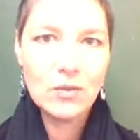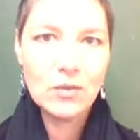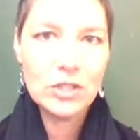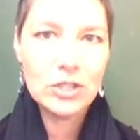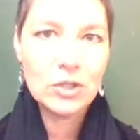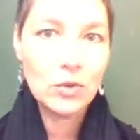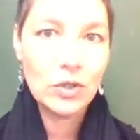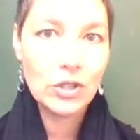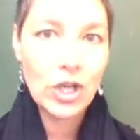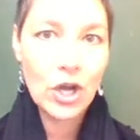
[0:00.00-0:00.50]

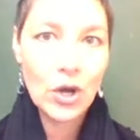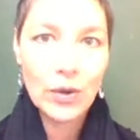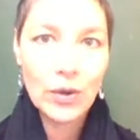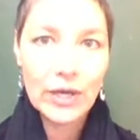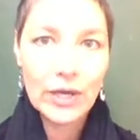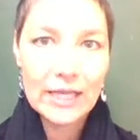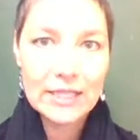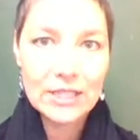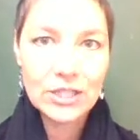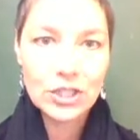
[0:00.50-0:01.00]
which we'll go
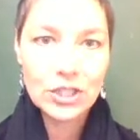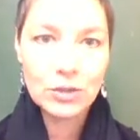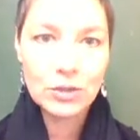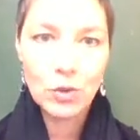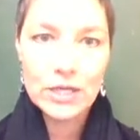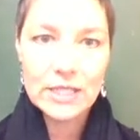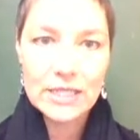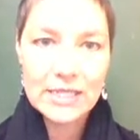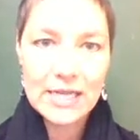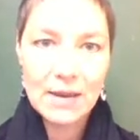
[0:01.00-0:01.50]
into
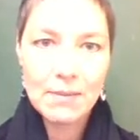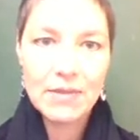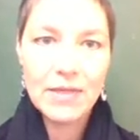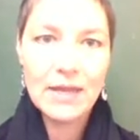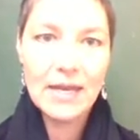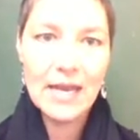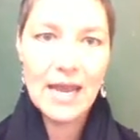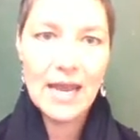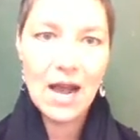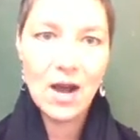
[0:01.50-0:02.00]
more
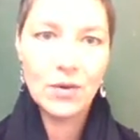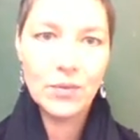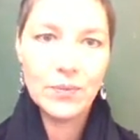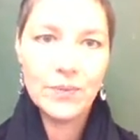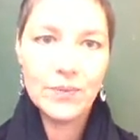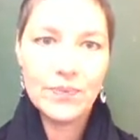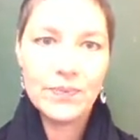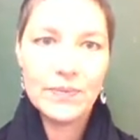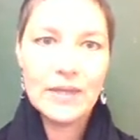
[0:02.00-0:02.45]
depth now.